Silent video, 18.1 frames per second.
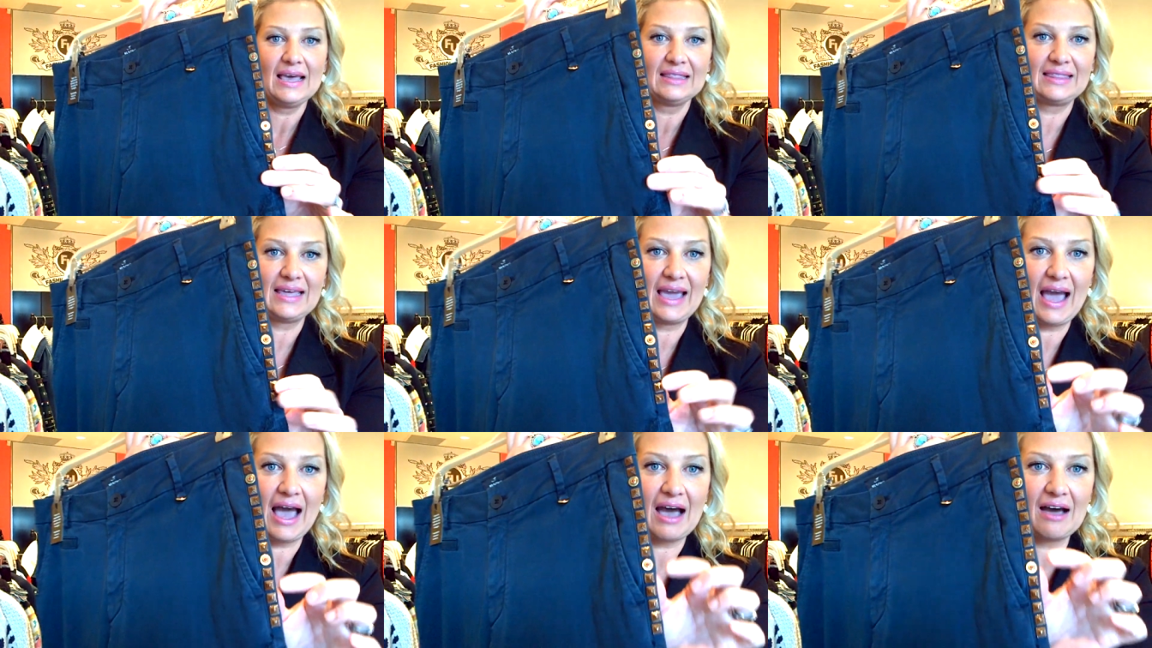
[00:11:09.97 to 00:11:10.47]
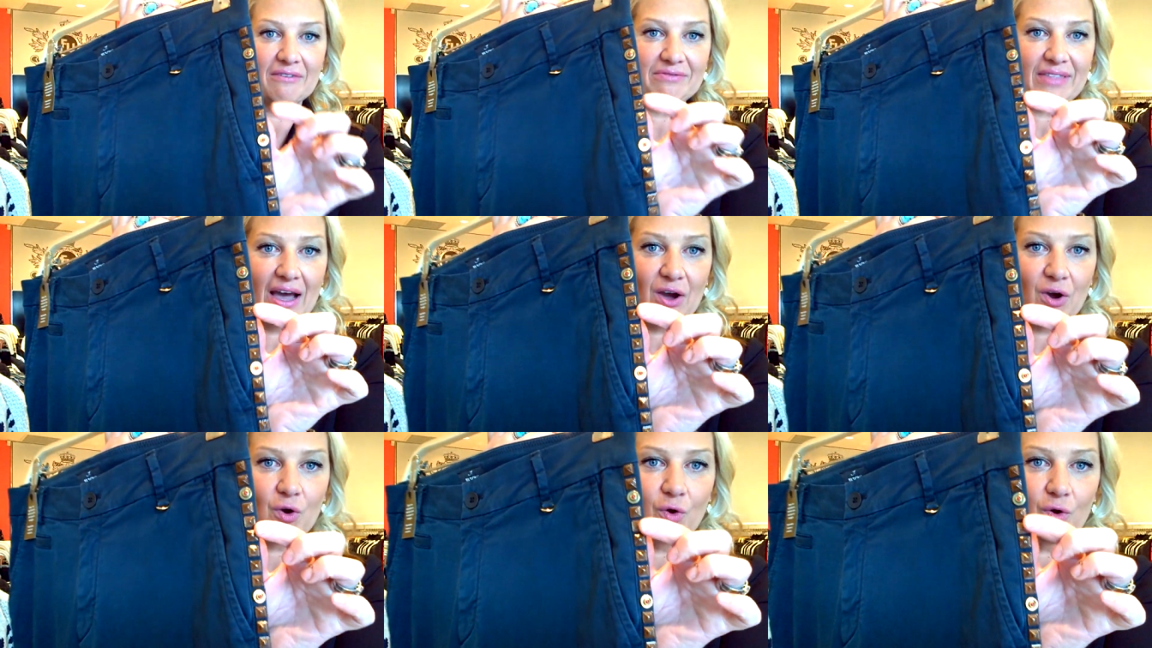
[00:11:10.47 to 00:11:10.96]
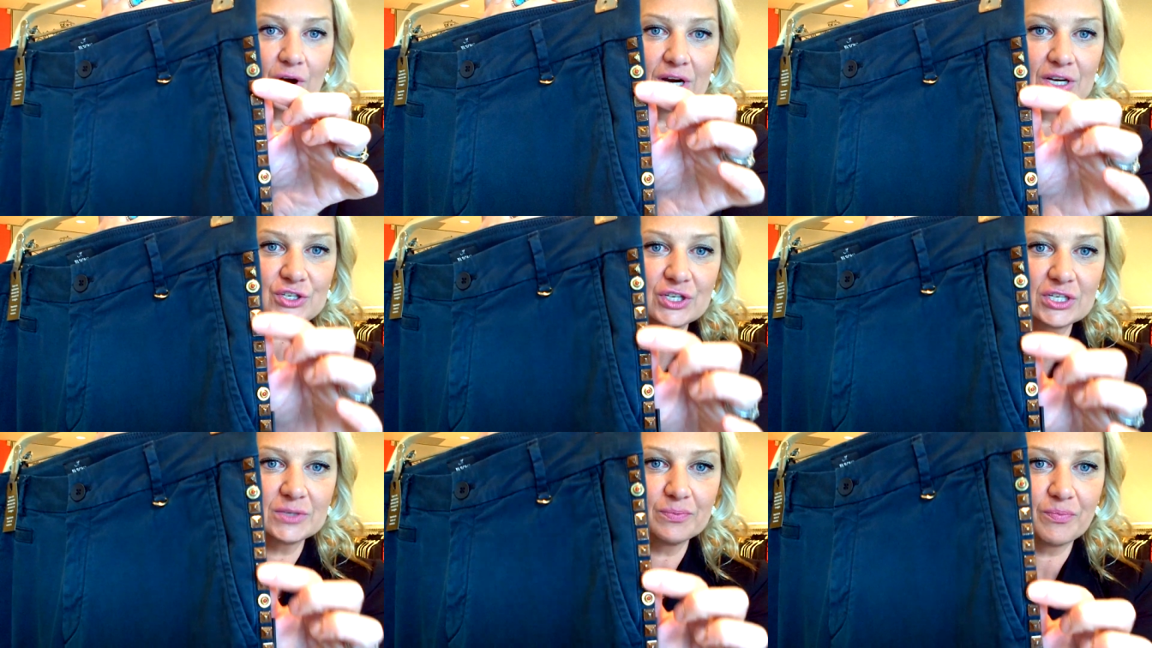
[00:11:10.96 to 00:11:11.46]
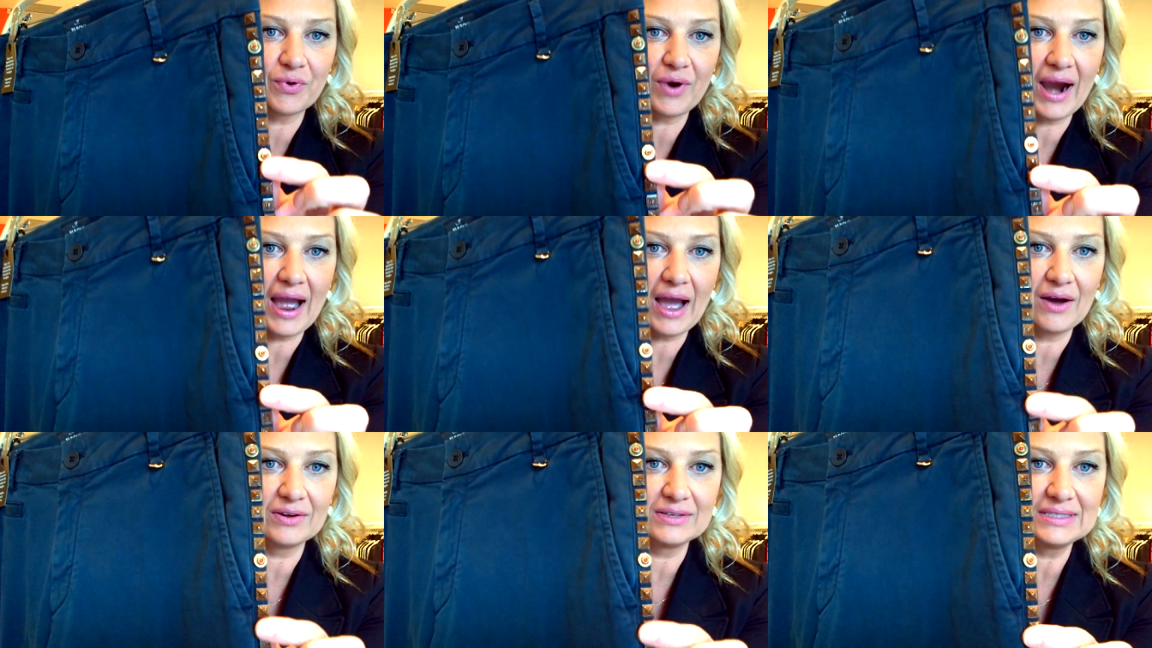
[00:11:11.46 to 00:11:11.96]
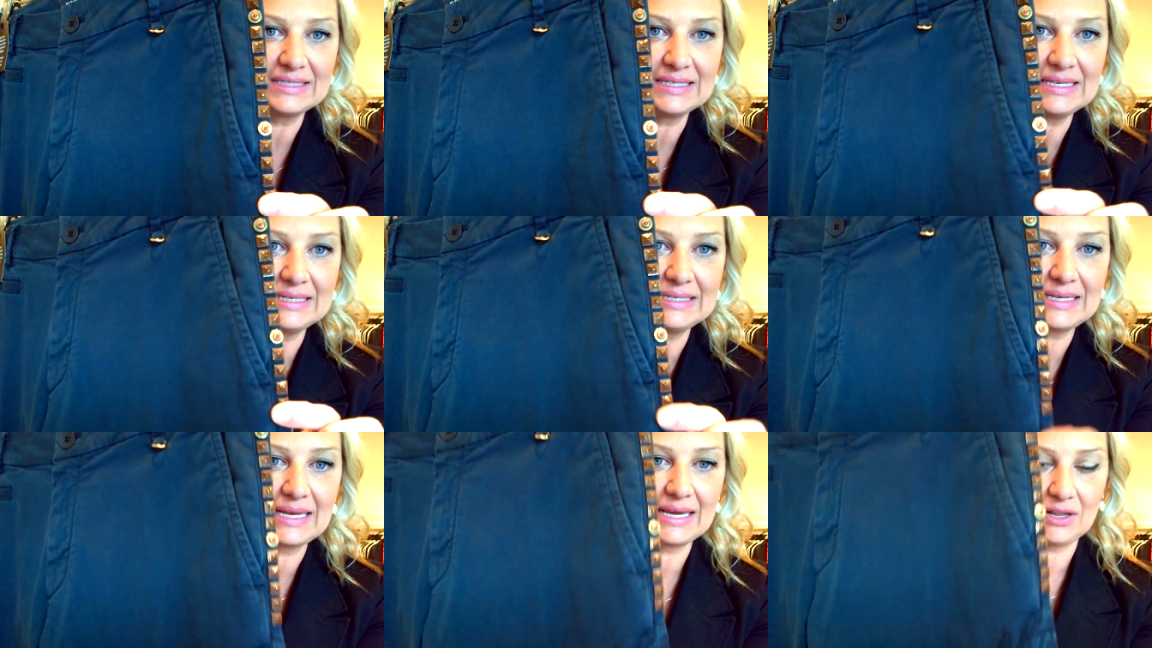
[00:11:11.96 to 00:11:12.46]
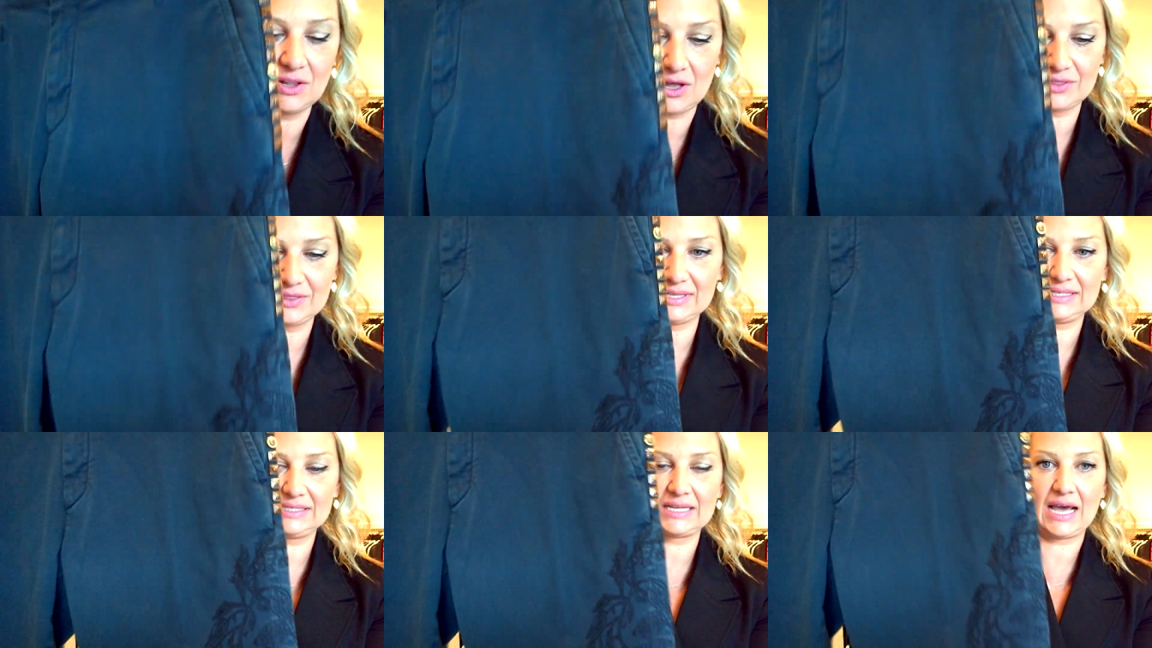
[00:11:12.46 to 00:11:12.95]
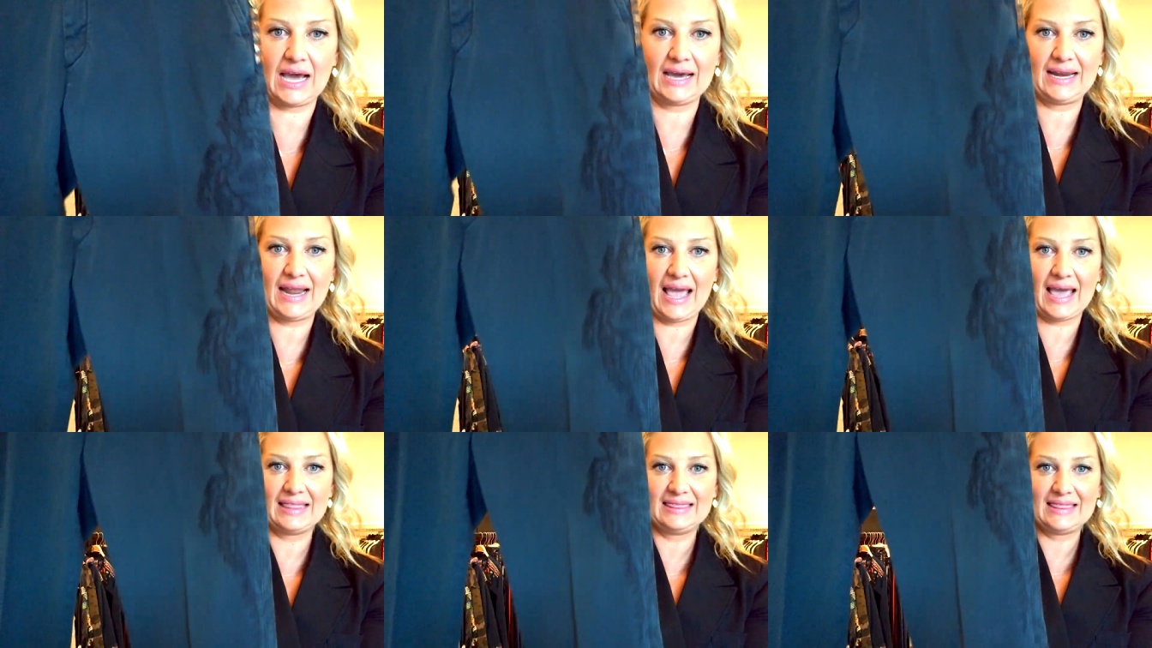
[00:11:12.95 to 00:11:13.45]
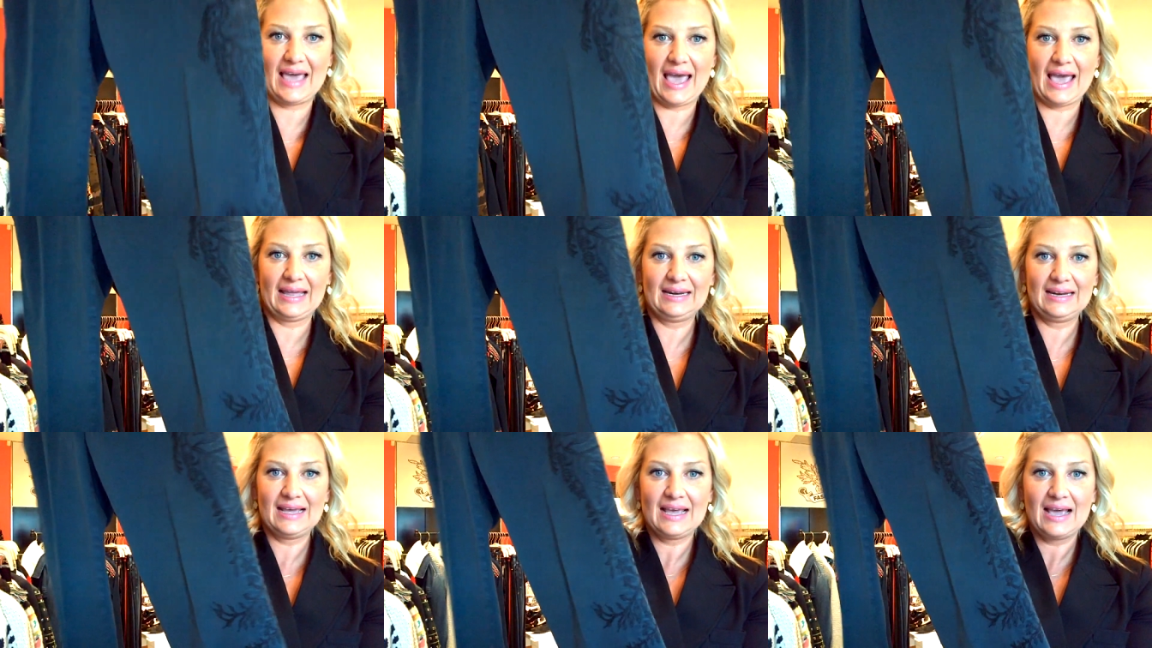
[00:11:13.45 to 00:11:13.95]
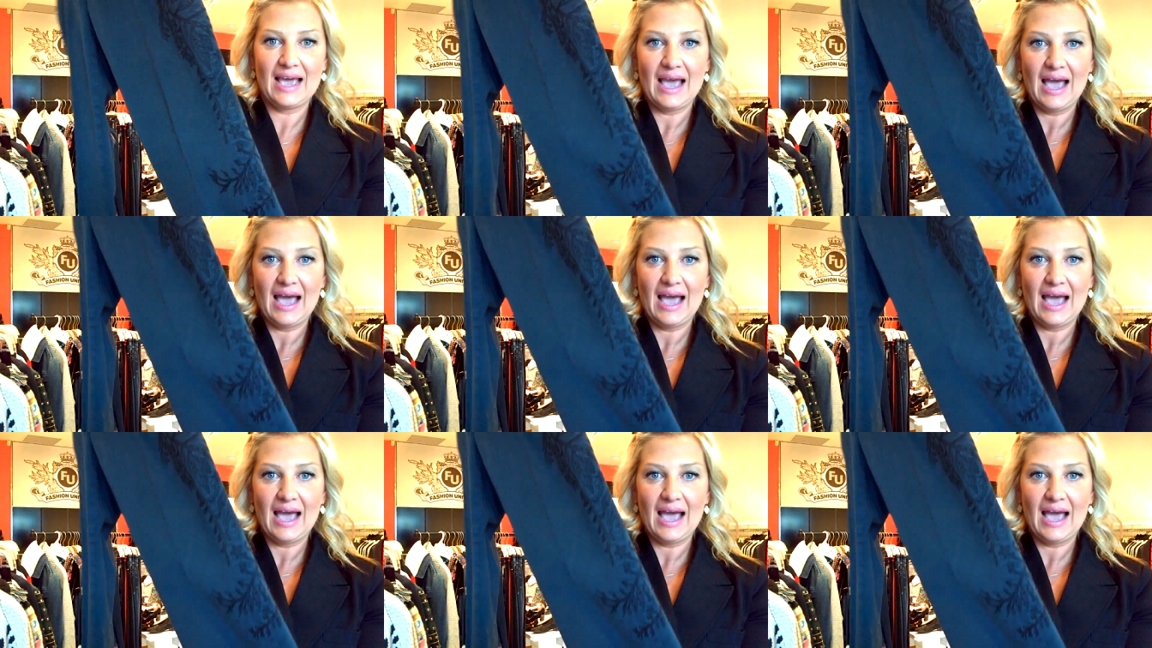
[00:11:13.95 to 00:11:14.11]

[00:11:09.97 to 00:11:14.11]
They have that gorgeous brown detail on the side and then